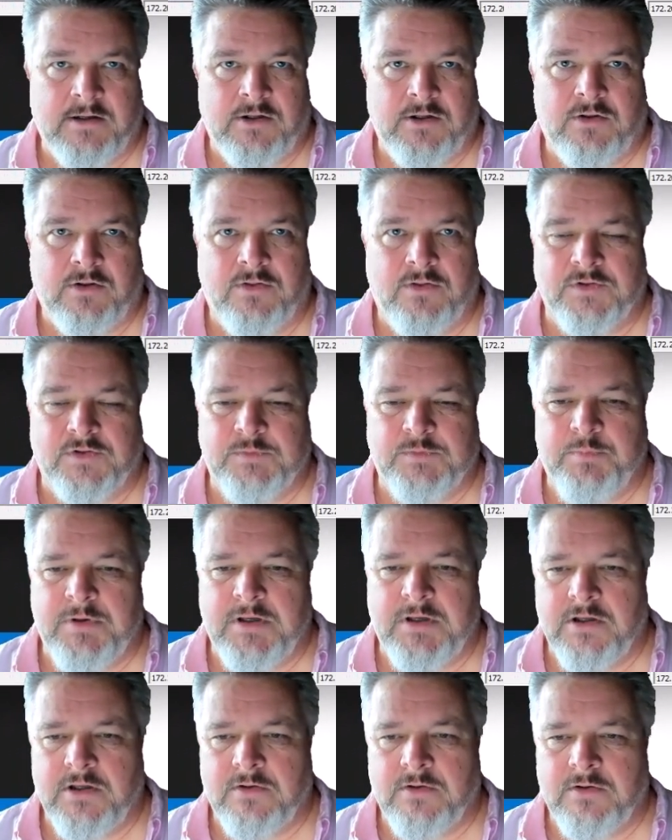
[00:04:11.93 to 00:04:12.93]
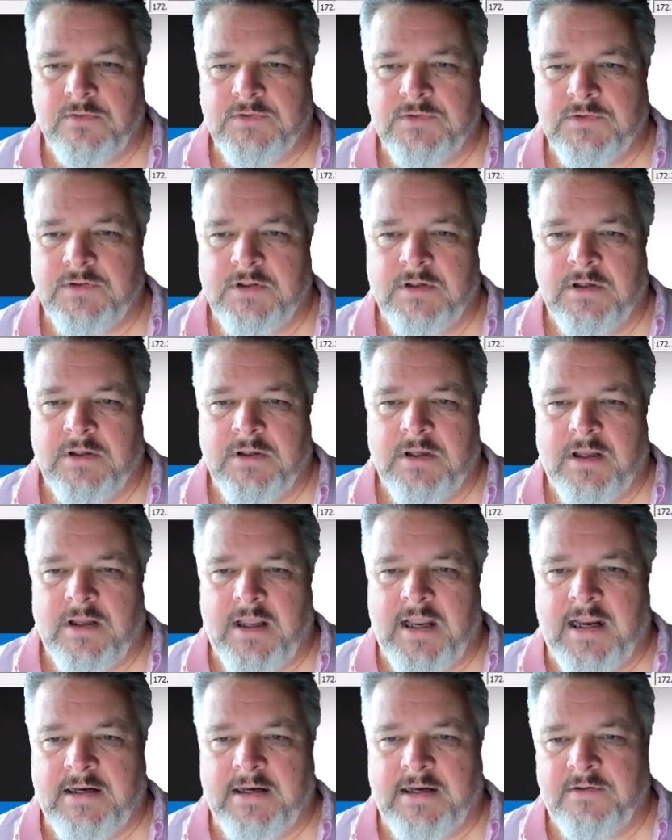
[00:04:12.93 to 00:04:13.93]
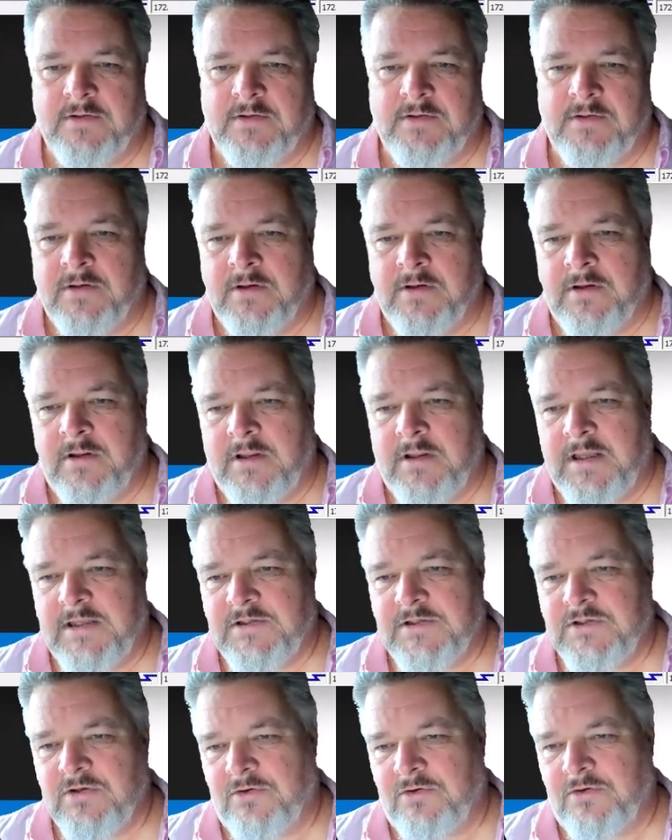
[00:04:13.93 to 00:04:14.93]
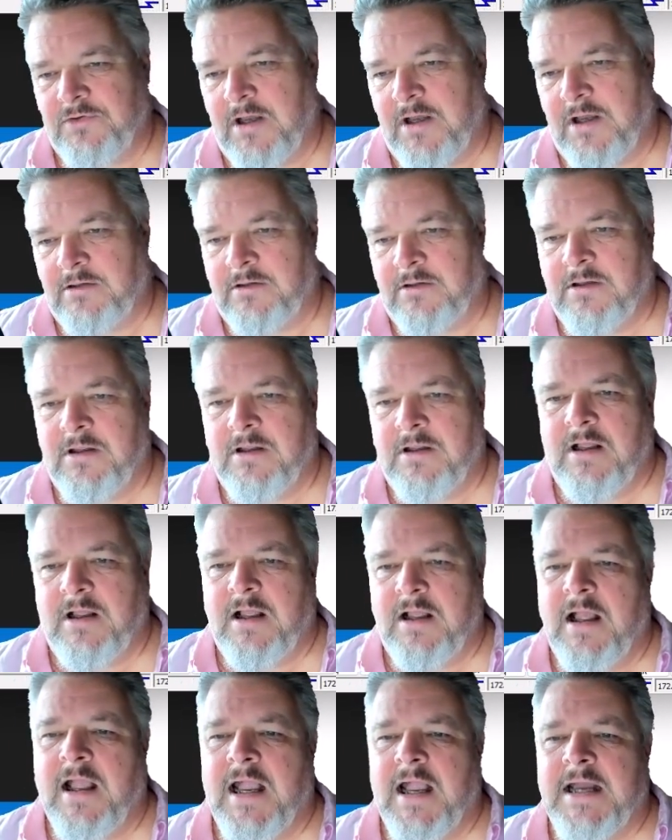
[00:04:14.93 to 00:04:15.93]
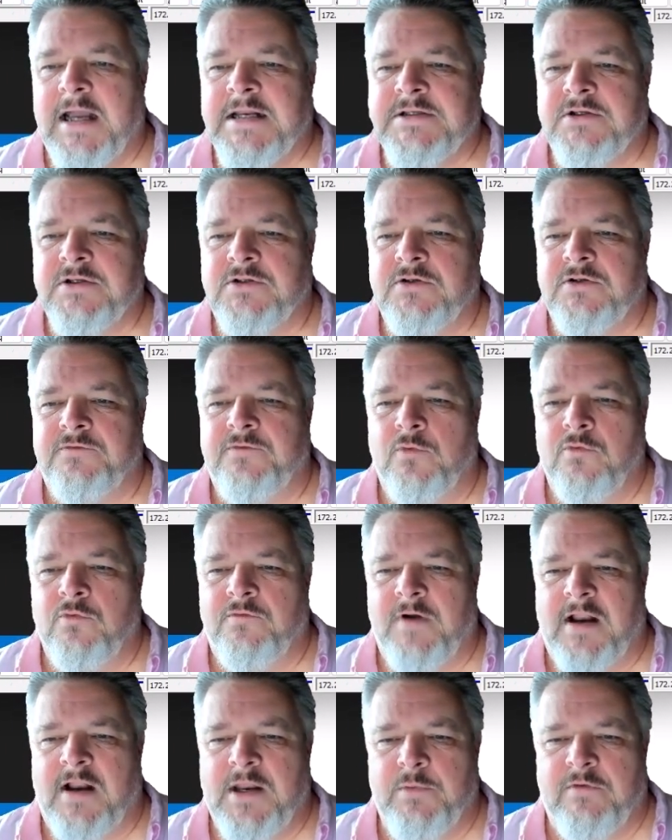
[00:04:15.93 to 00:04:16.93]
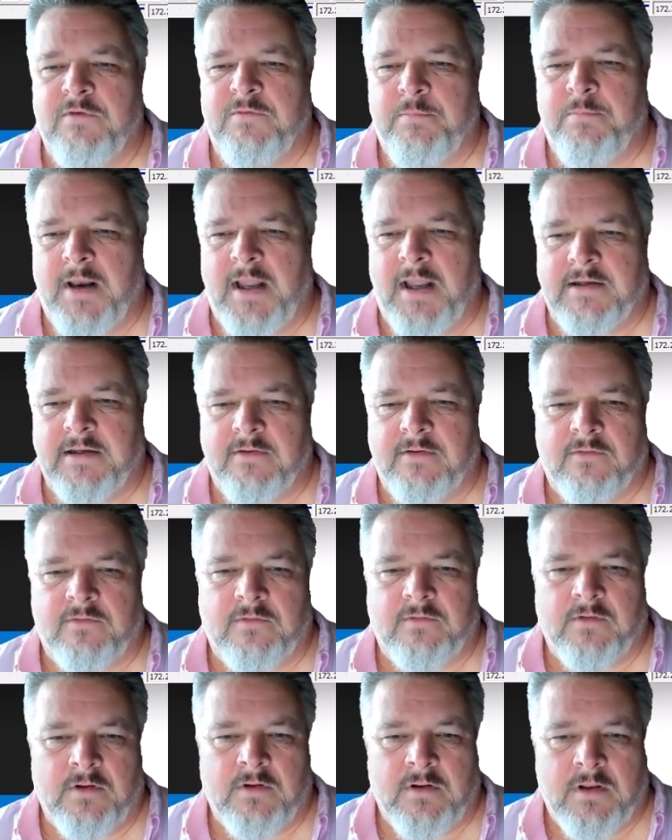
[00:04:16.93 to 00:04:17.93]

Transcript: that's being used, and it's not null, and there's a default value of blanks.